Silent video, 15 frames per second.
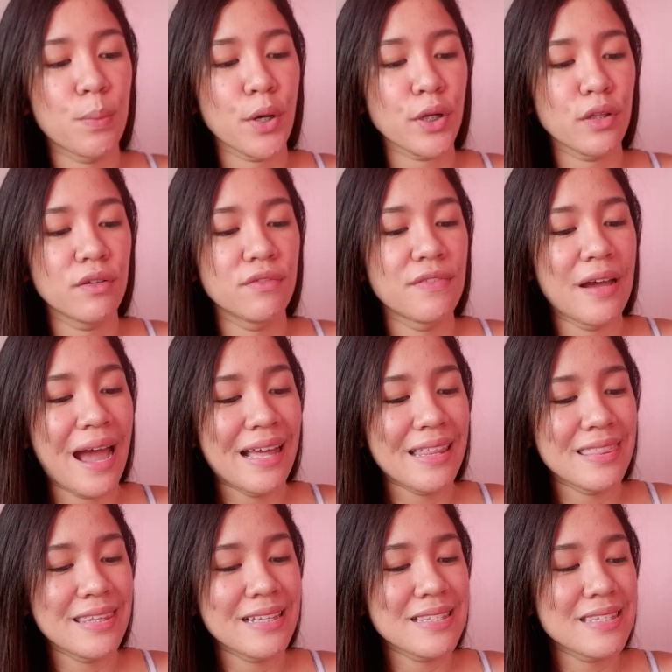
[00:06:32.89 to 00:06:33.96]
port of
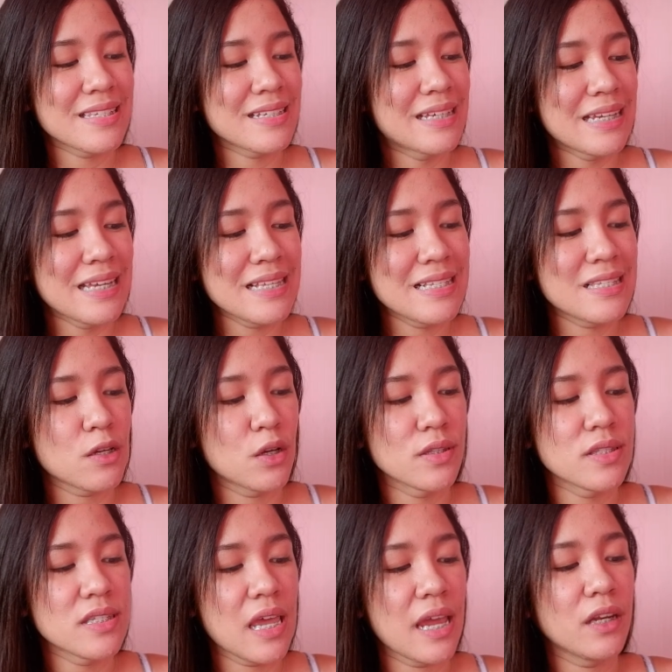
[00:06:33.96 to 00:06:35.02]
Athens, Greece
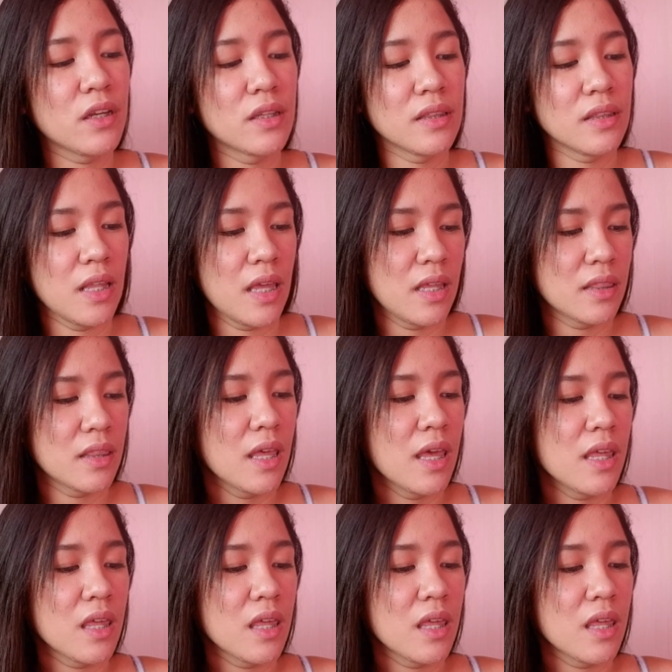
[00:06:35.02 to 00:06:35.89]
on sign and date